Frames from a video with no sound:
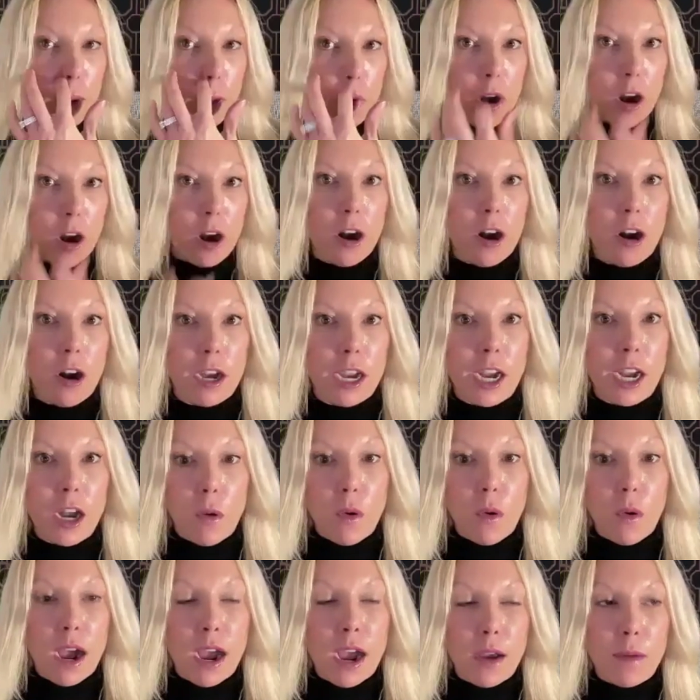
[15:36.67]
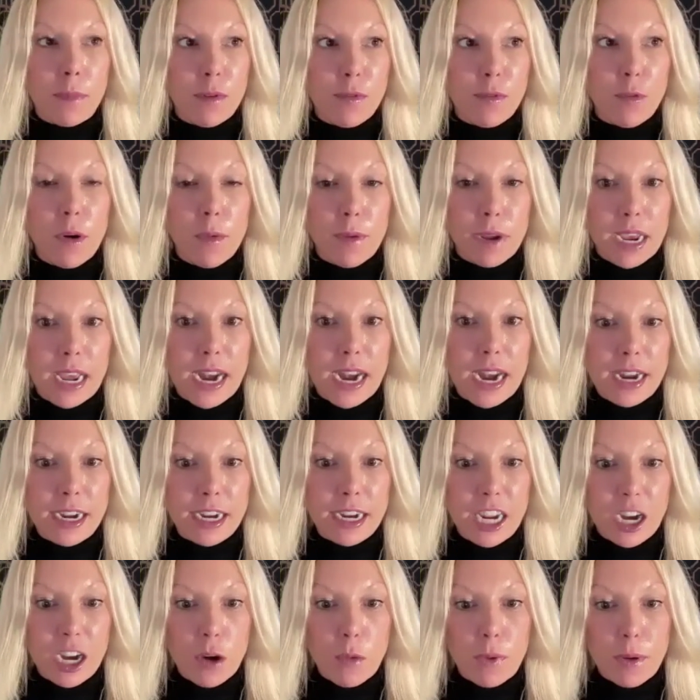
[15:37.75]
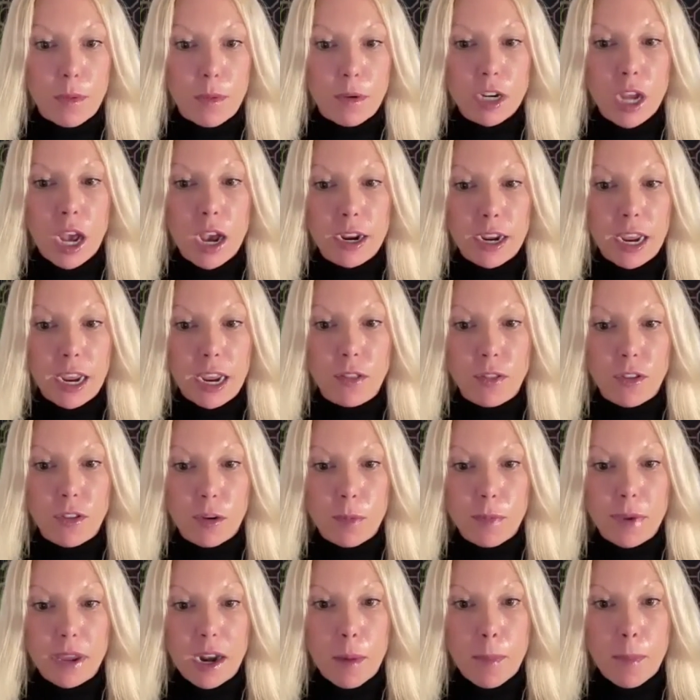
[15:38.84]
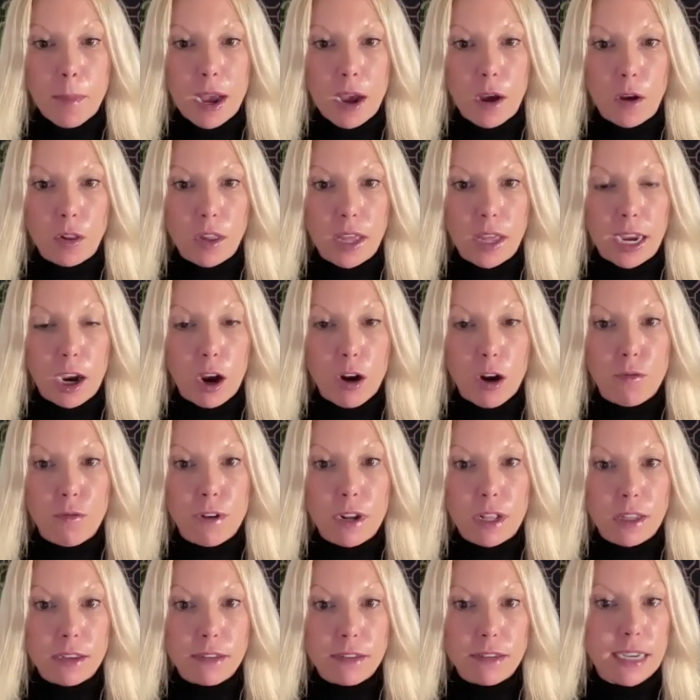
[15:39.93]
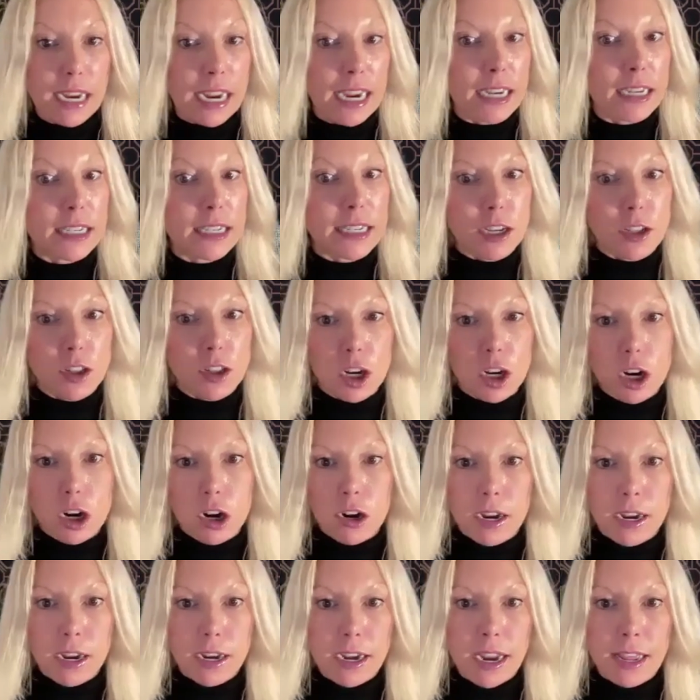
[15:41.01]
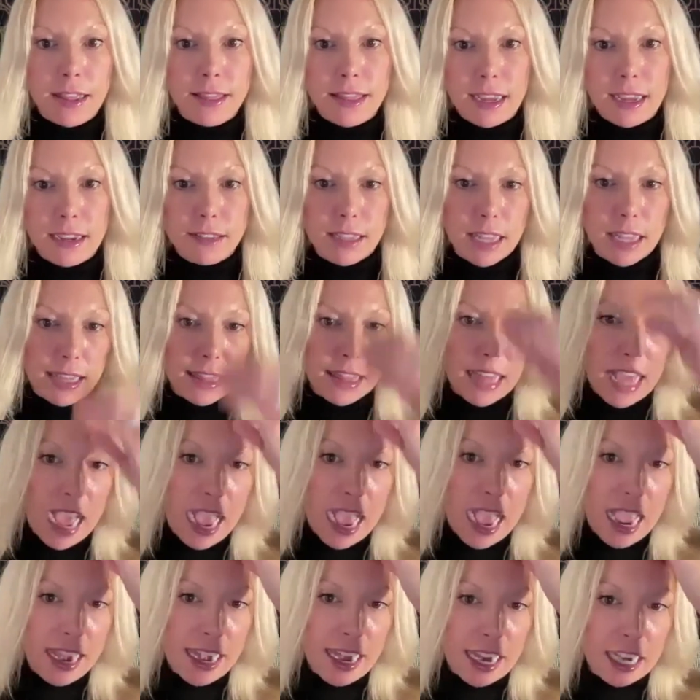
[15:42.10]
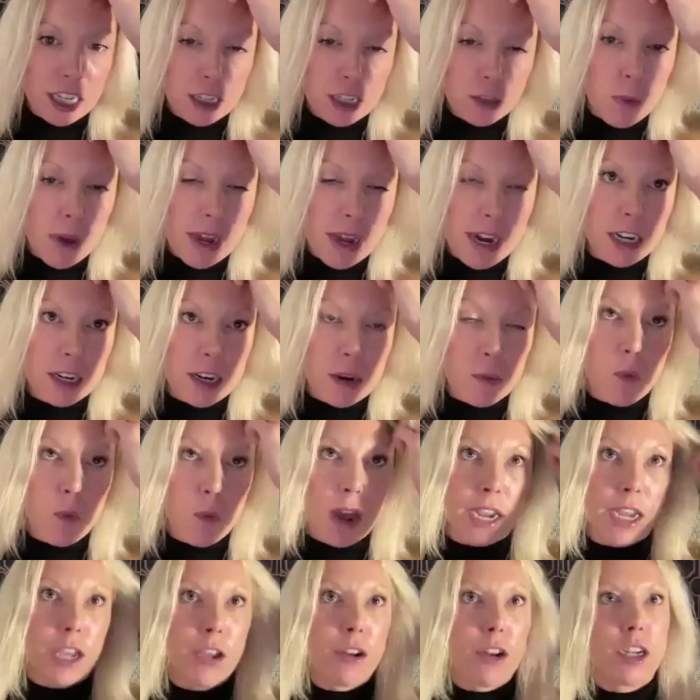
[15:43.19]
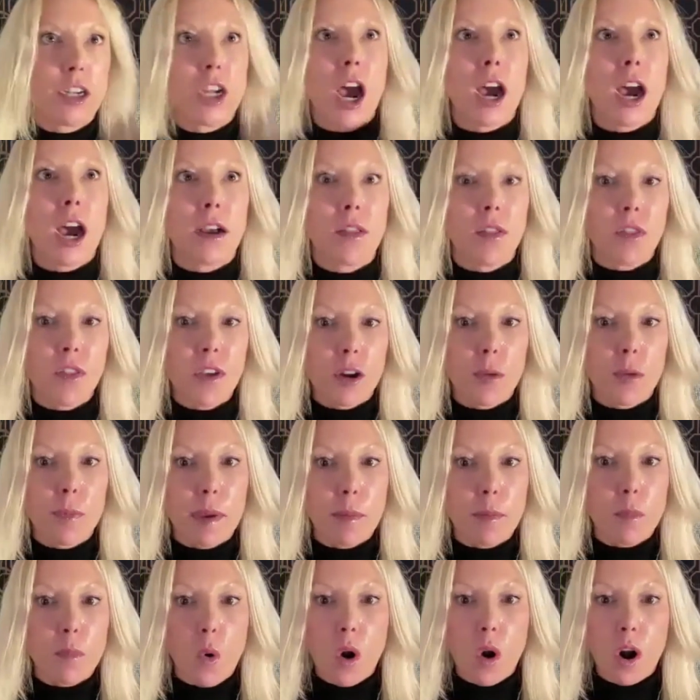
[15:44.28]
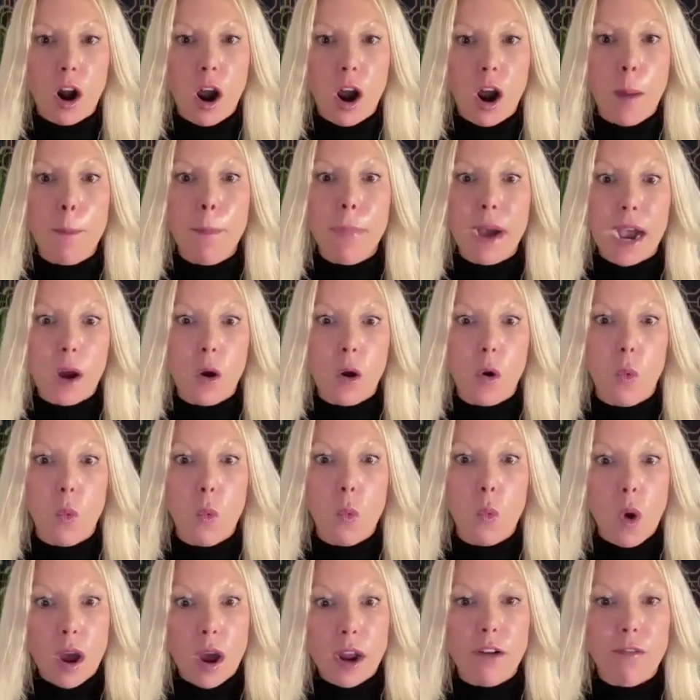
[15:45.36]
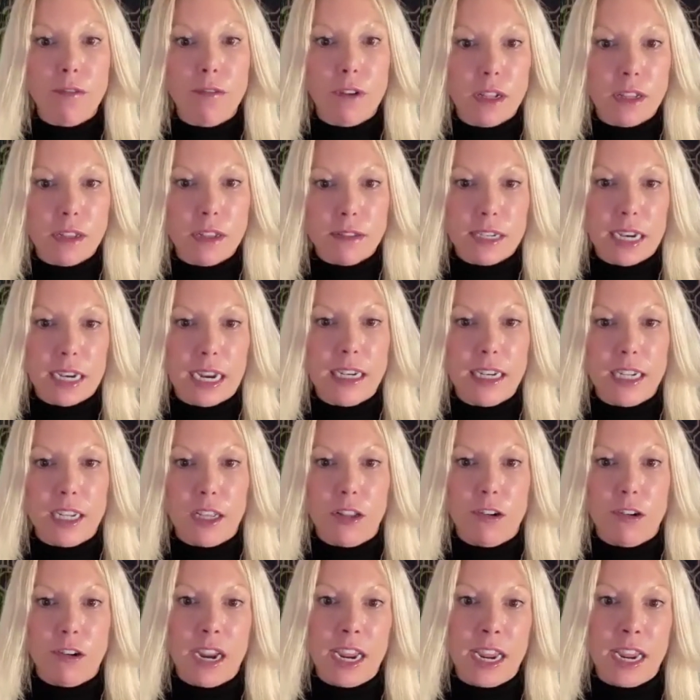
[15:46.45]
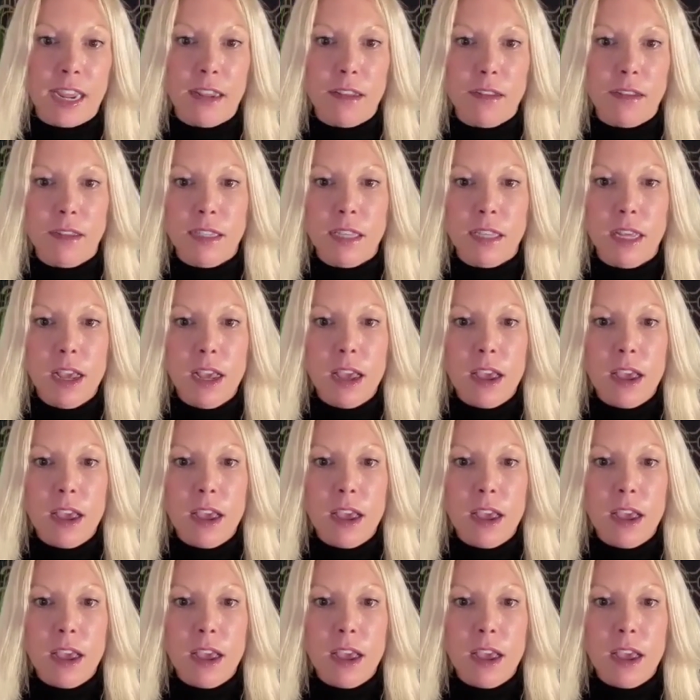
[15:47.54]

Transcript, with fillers: we were, you know, uh, before we got on here, we were talking a little bit about like a real estate dealer and, and things like that. And I just want to want you to talk a little bit more about what a real estate dealer is